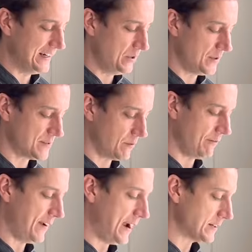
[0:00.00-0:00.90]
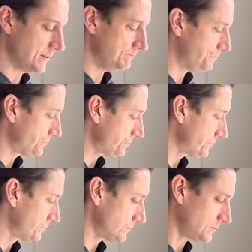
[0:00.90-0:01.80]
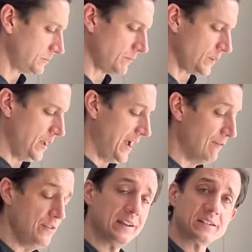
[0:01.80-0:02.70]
I know this for a fact. Everything